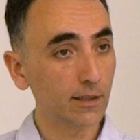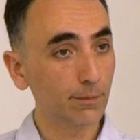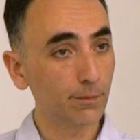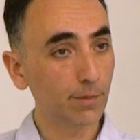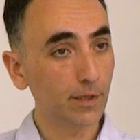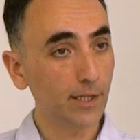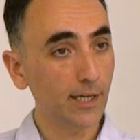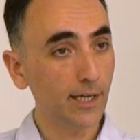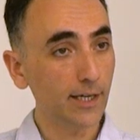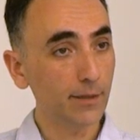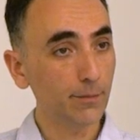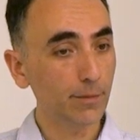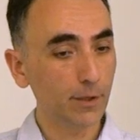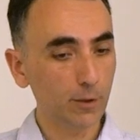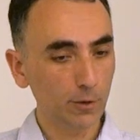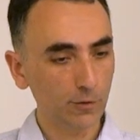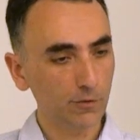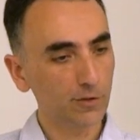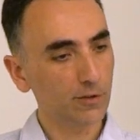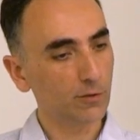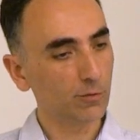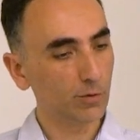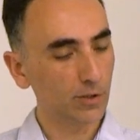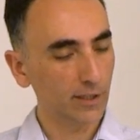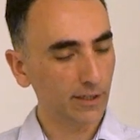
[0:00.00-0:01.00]
apply, because
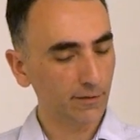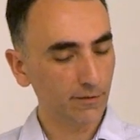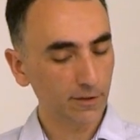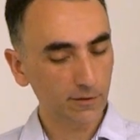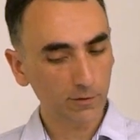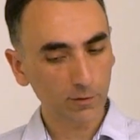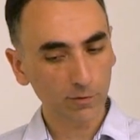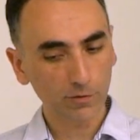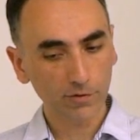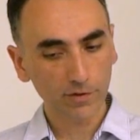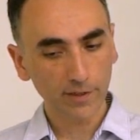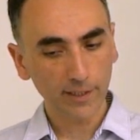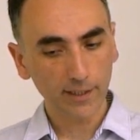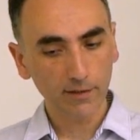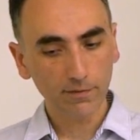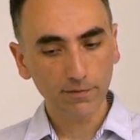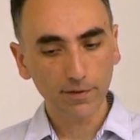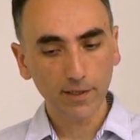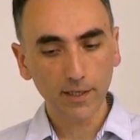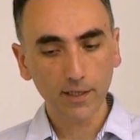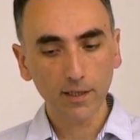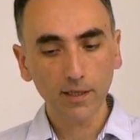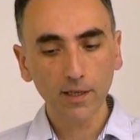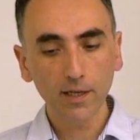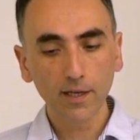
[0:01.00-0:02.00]
it will have its own state
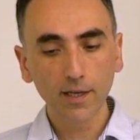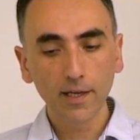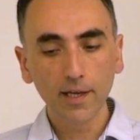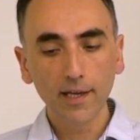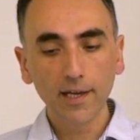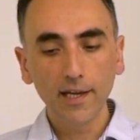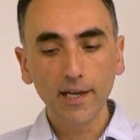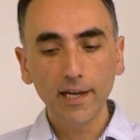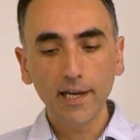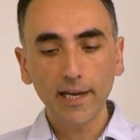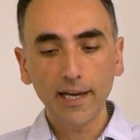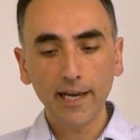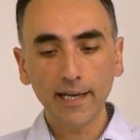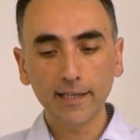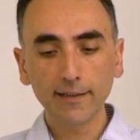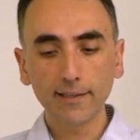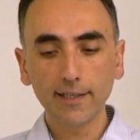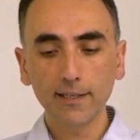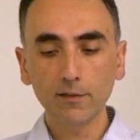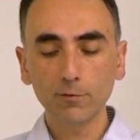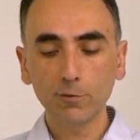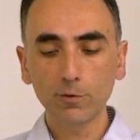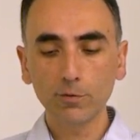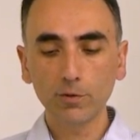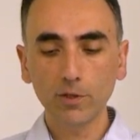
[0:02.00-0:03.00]
file. And
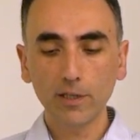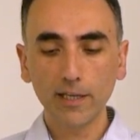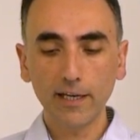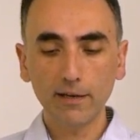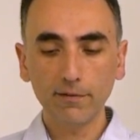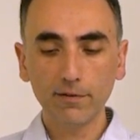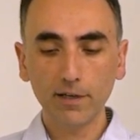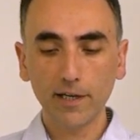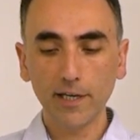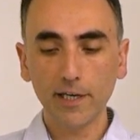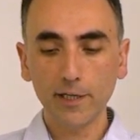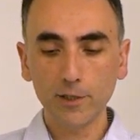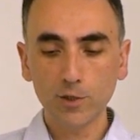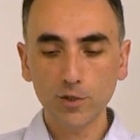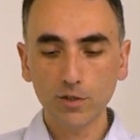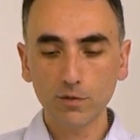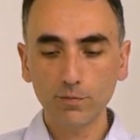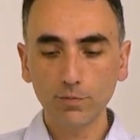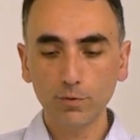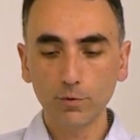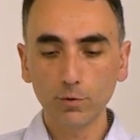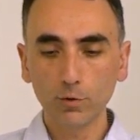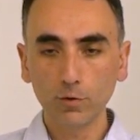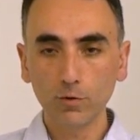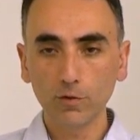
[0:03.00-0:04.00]
then we will have agent
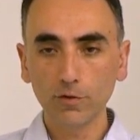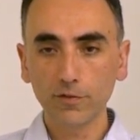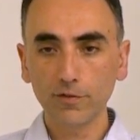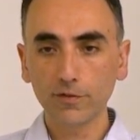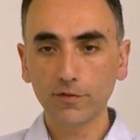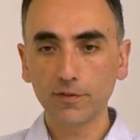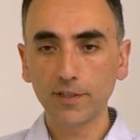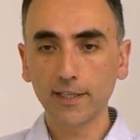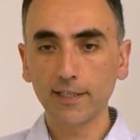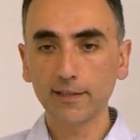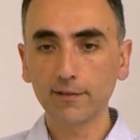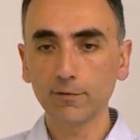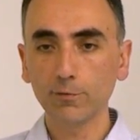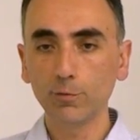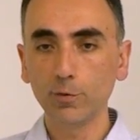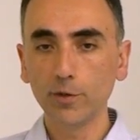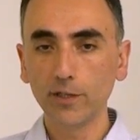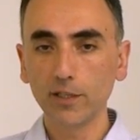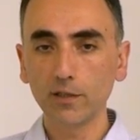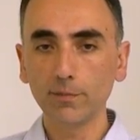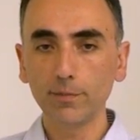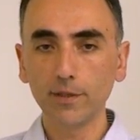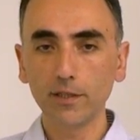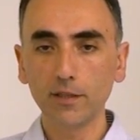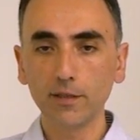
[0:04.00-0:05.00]
pools that
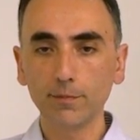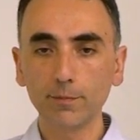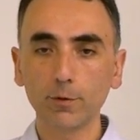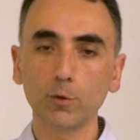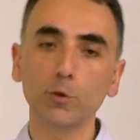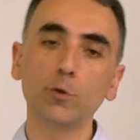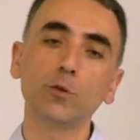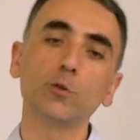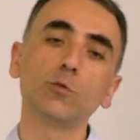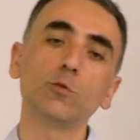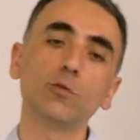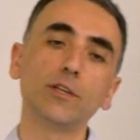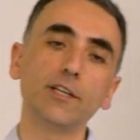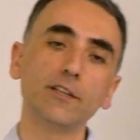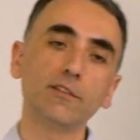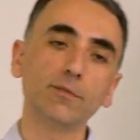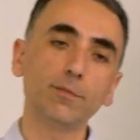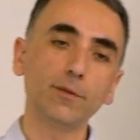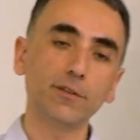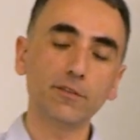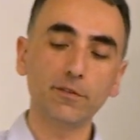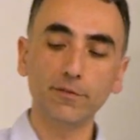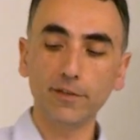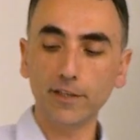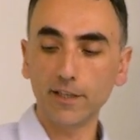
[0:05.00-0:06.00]
will be deployed to that
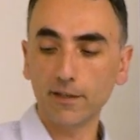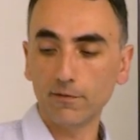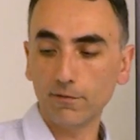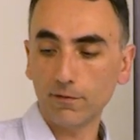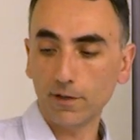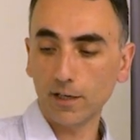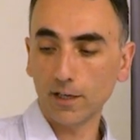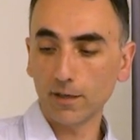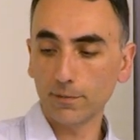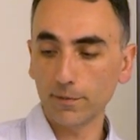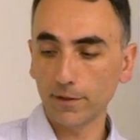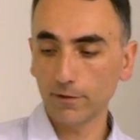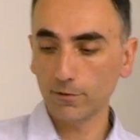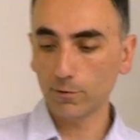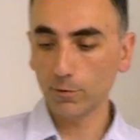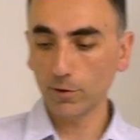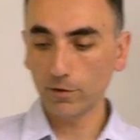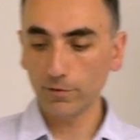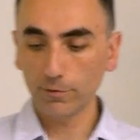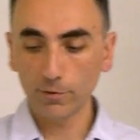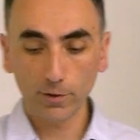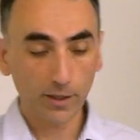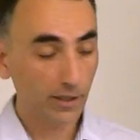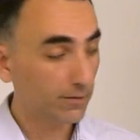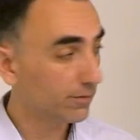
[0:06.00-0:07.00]
specific environment. So
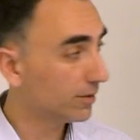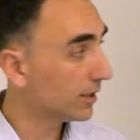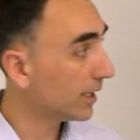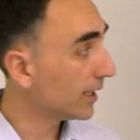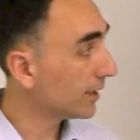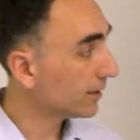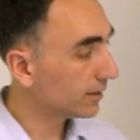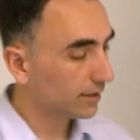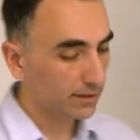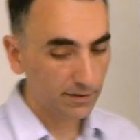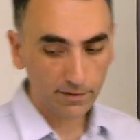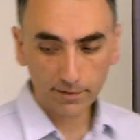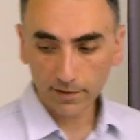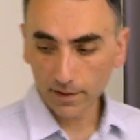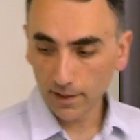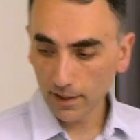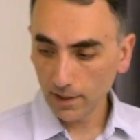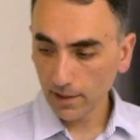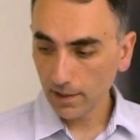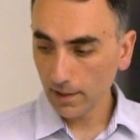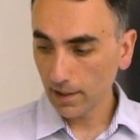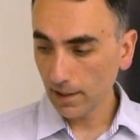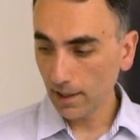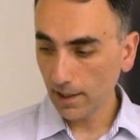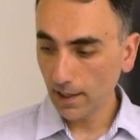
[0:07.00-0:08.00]
if you have like this
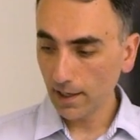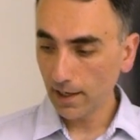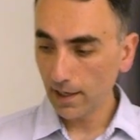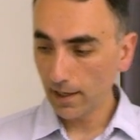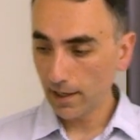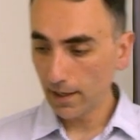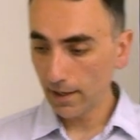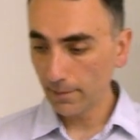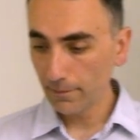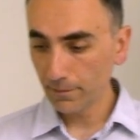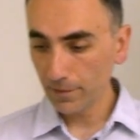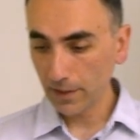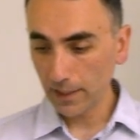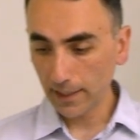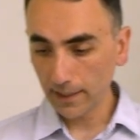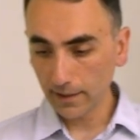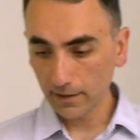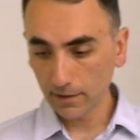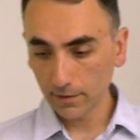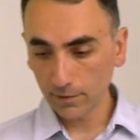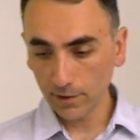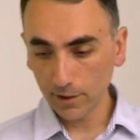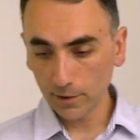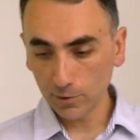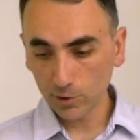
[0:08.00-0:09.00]

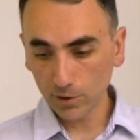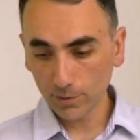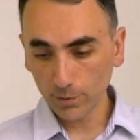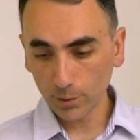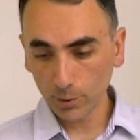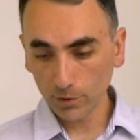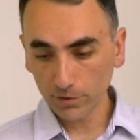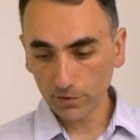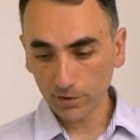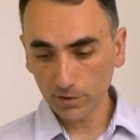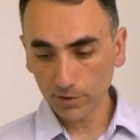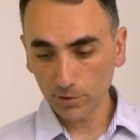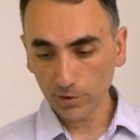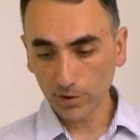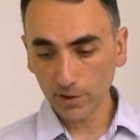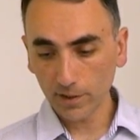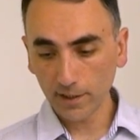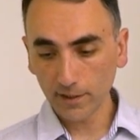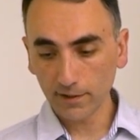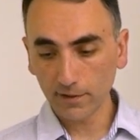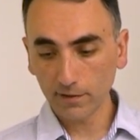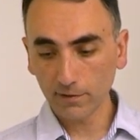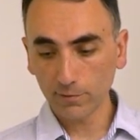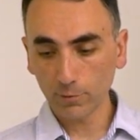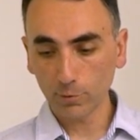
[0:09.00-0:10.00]
like Git repository
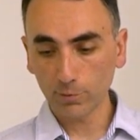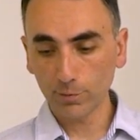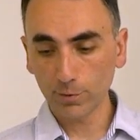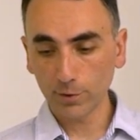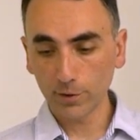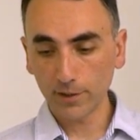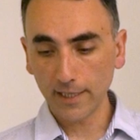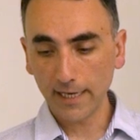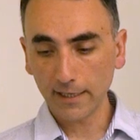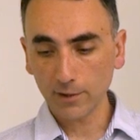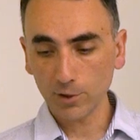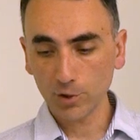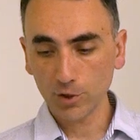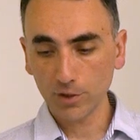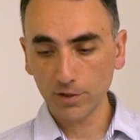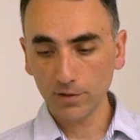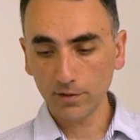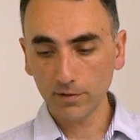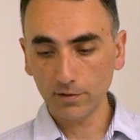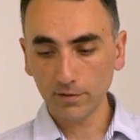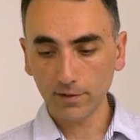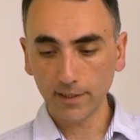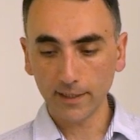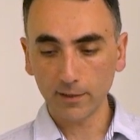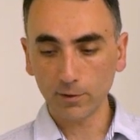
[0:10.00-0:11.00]
that is for
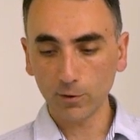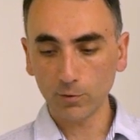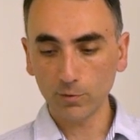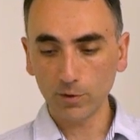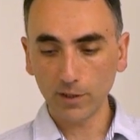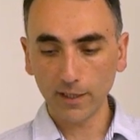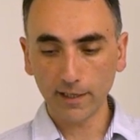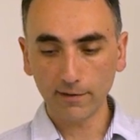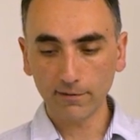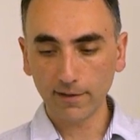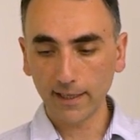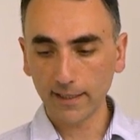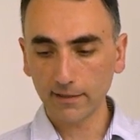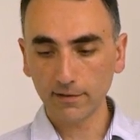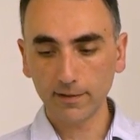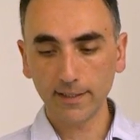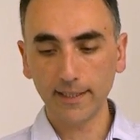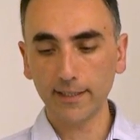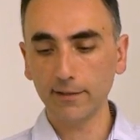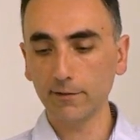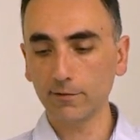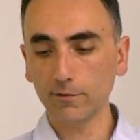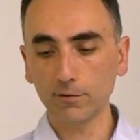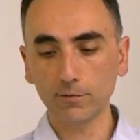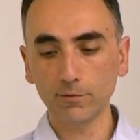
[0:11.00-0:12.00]
production, then you will have like
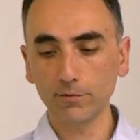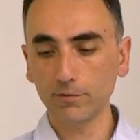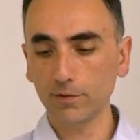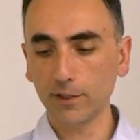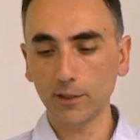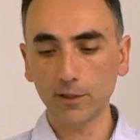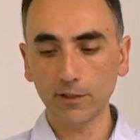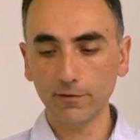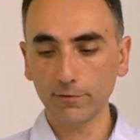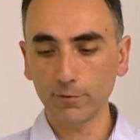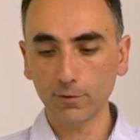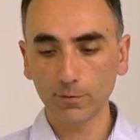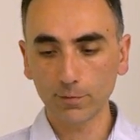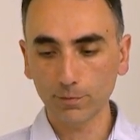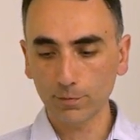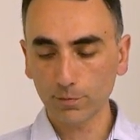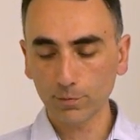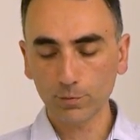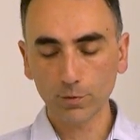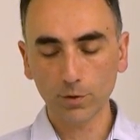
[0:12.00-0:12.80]
tens of Terraform